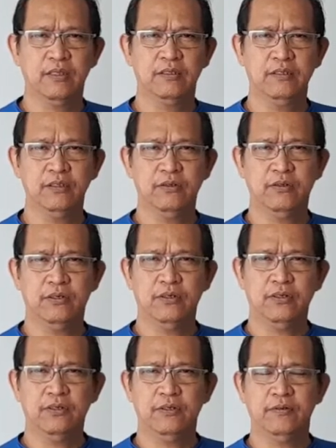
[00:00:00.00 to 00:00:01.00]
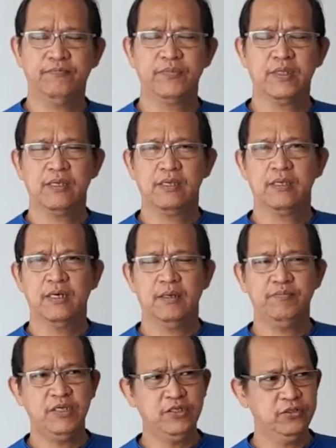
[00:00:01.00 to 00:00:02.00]
your
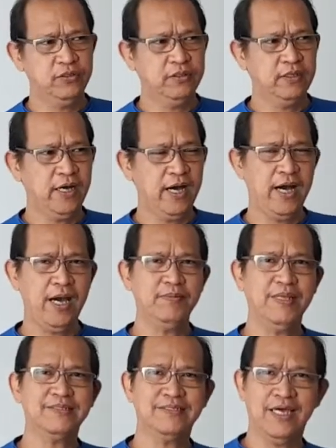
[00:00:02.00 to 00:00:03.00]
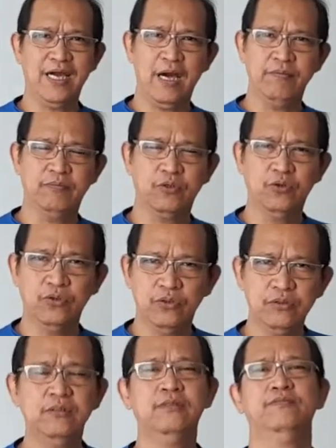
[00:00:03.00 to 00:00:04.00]
video. I'm not saying I'm
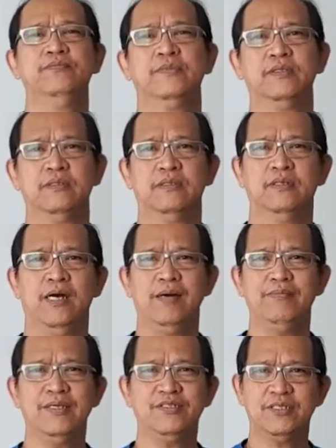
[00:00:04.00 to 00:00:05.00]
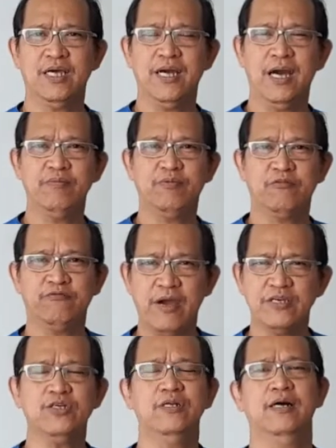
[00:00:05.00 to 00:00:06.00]
good. I'm not saying I'm
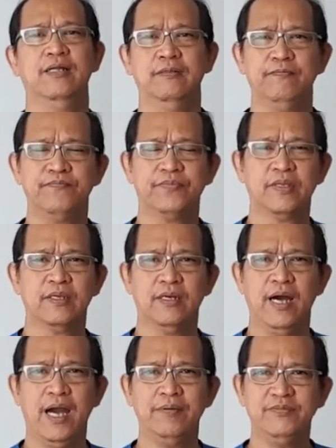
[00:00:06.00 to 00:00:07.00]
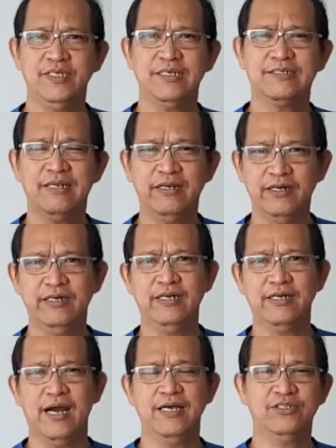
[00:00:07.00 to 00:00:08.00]
professional. I'm just
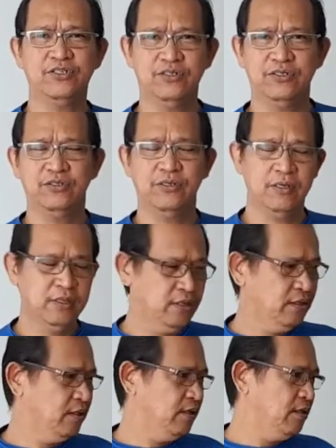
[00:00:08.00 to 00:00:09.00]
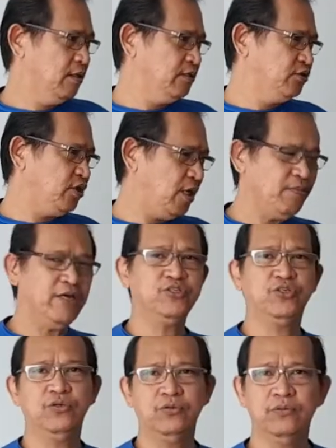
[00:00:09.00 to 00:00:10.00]
learning same
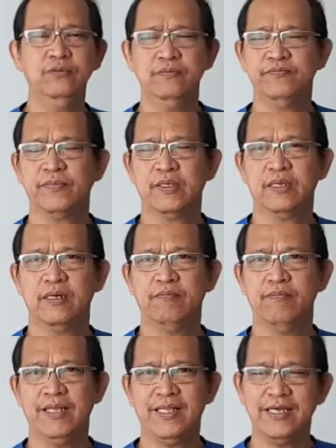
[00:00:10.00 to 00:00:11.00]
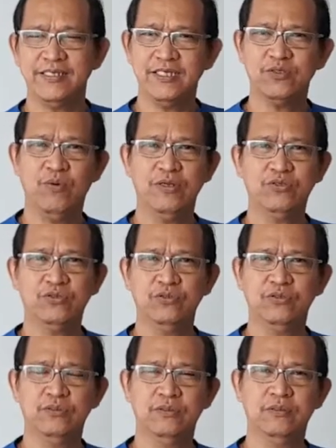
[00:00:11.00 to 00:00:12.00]
as you, but I just want
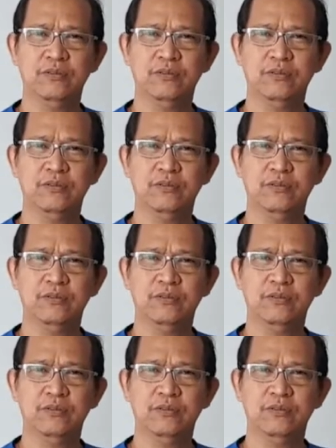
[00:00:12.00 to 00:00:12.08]
to